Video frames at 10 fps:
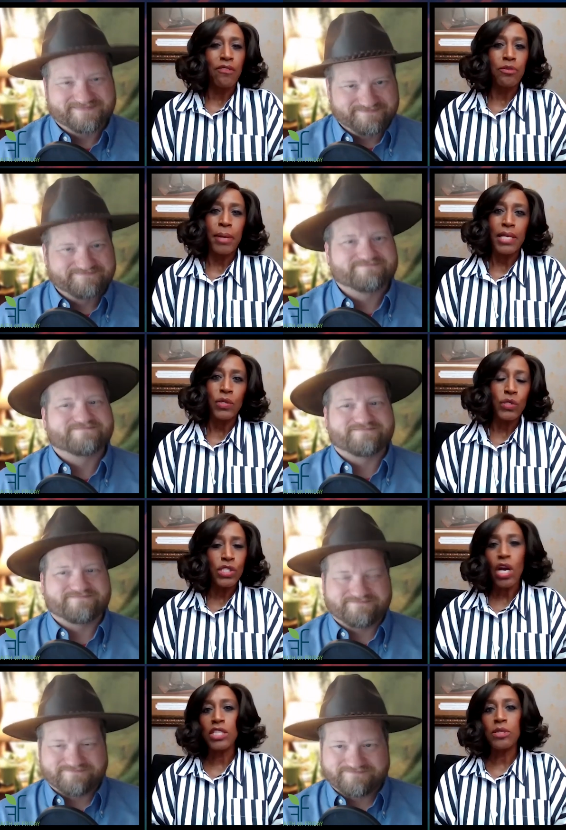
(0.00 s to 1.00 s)
Speaker 1: Everybody
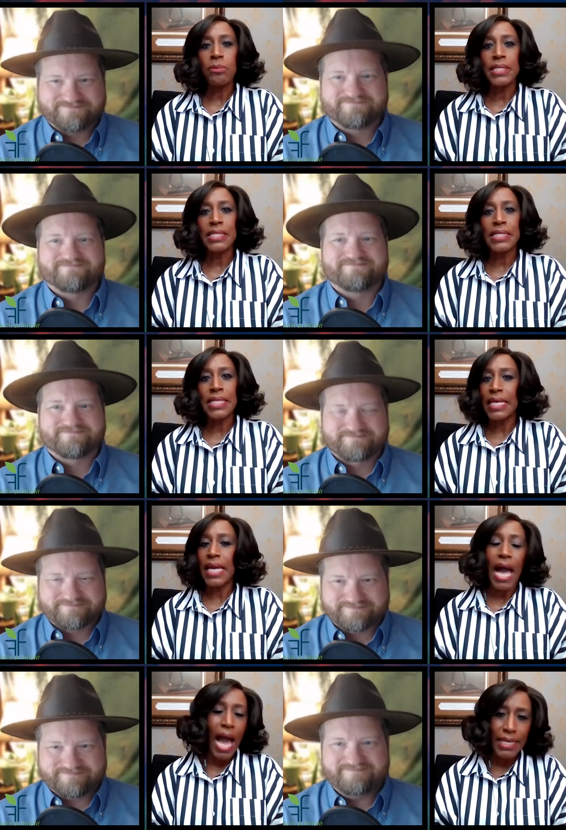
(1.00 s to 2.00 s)
who starts a business
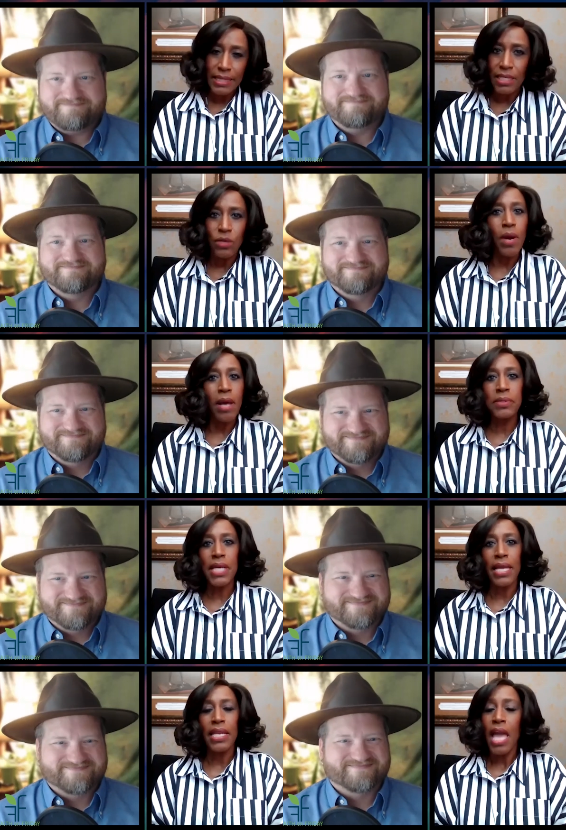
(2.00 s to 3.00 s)
think I need a
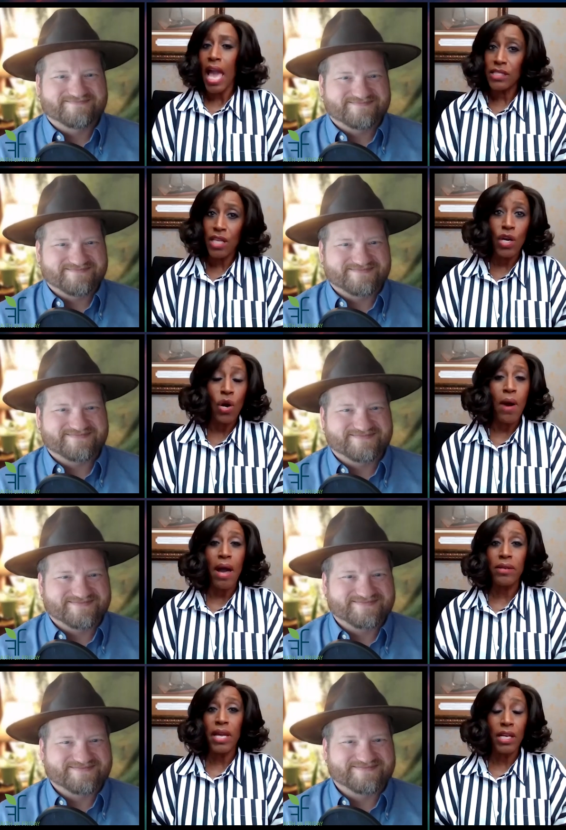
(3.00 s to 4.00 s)
website and they
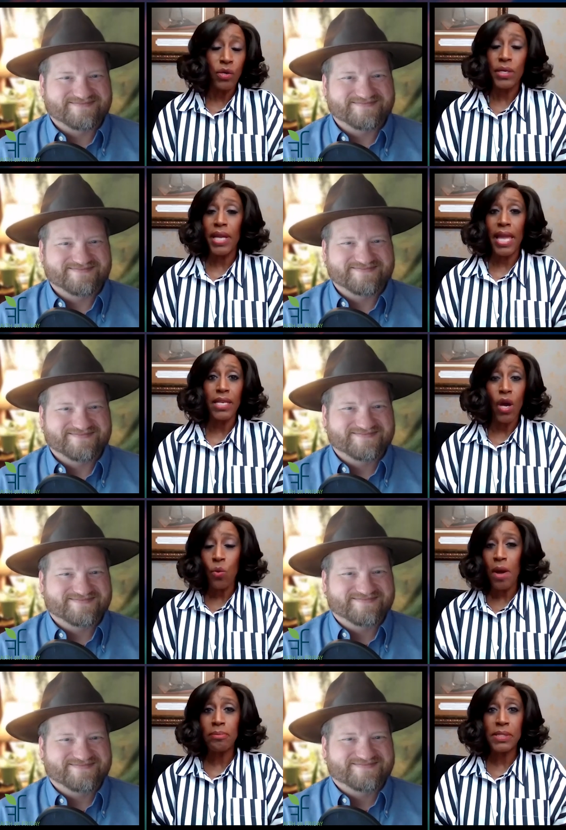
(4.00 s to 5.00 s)
go out and create
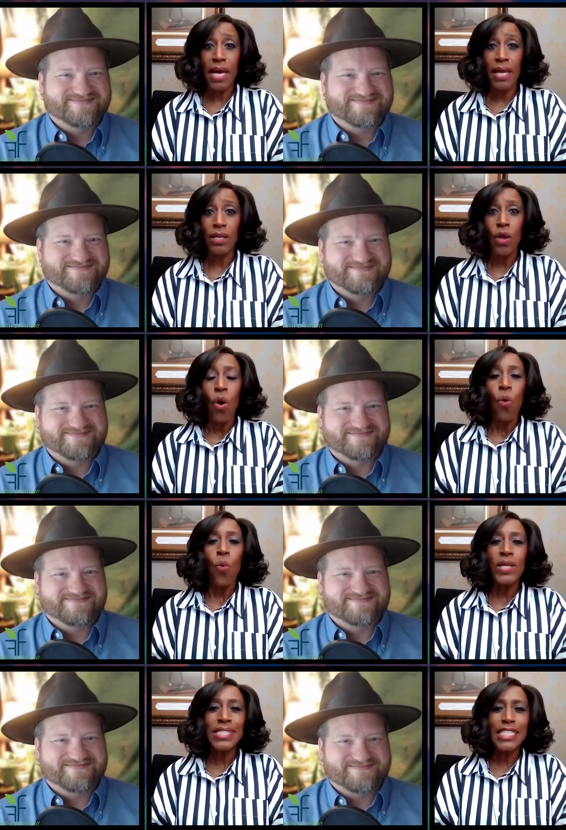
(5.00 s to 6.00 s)
a website
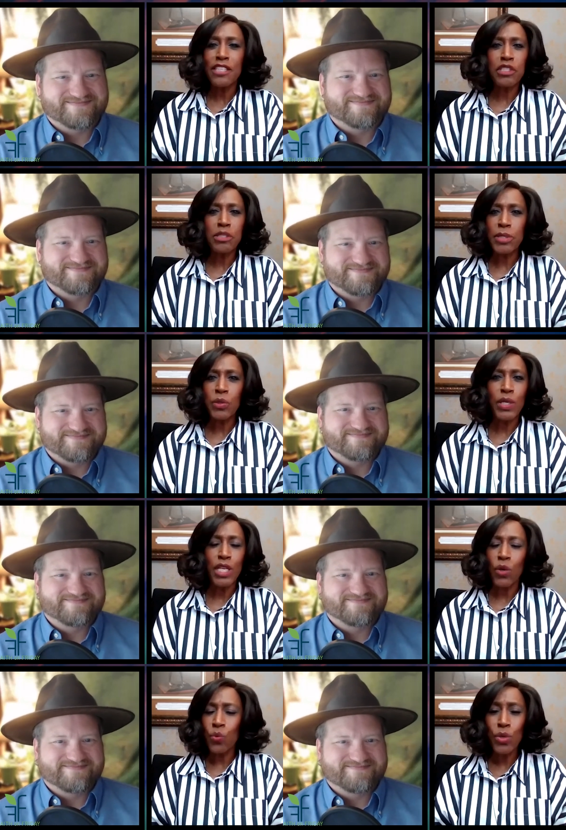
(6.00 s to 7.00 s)
what's the difference
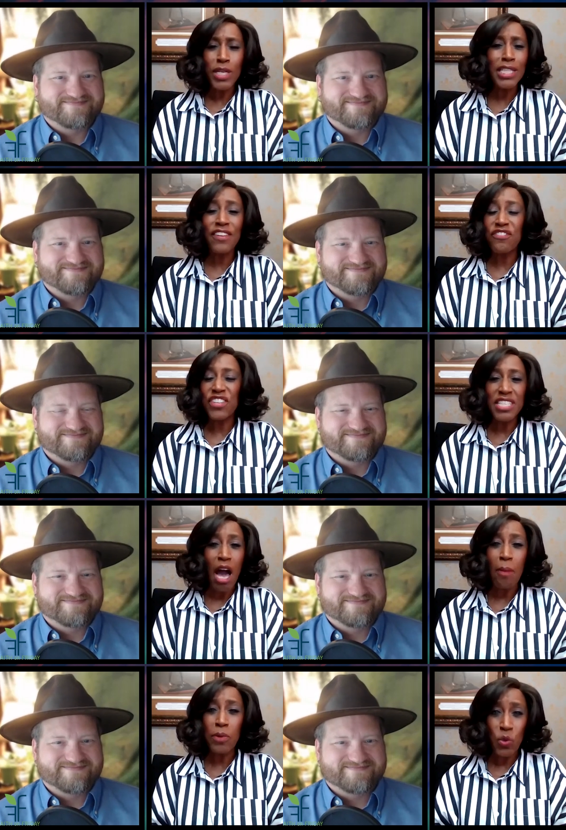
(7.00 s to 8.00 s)
between a really
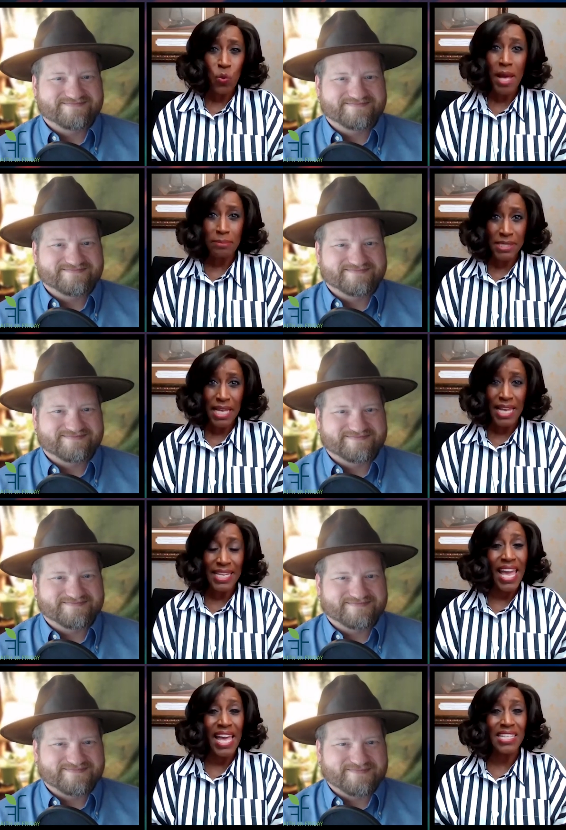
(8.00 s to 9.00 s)
phenomenal
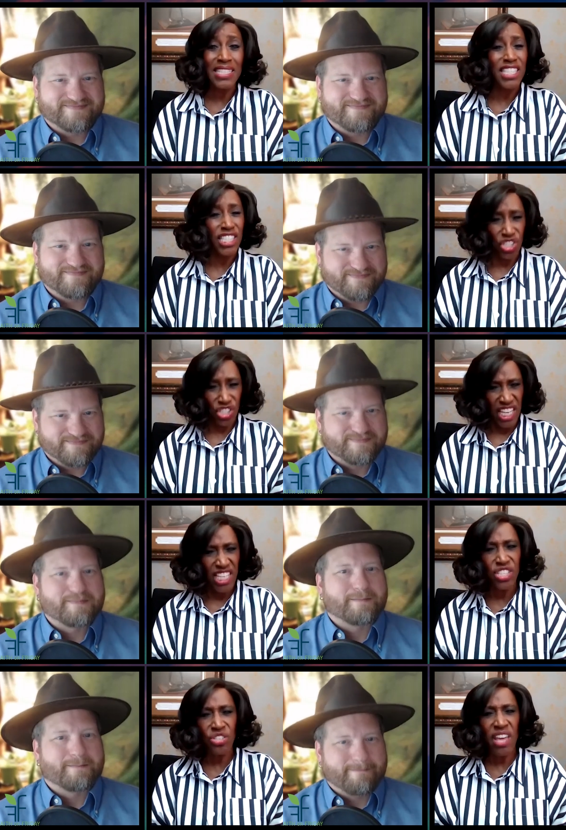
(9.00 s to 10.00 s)
website and did your
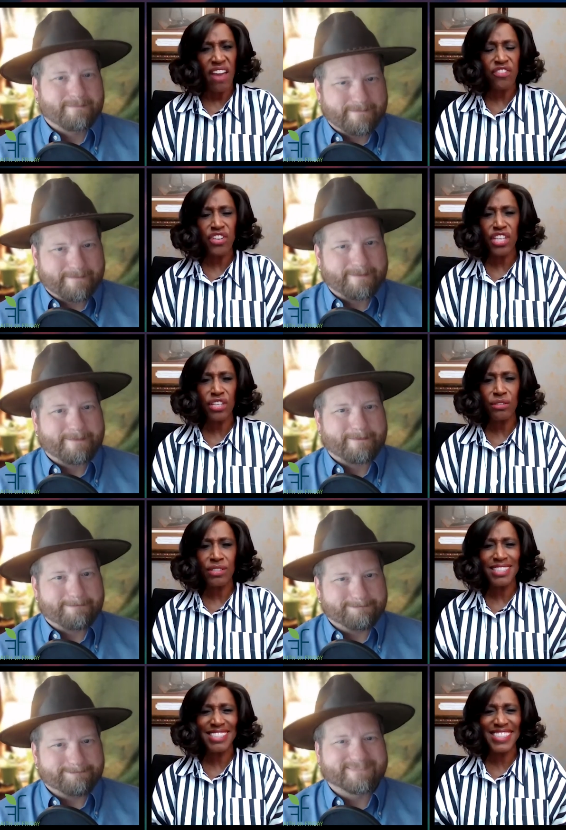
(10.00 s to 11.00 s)
kid do that for you?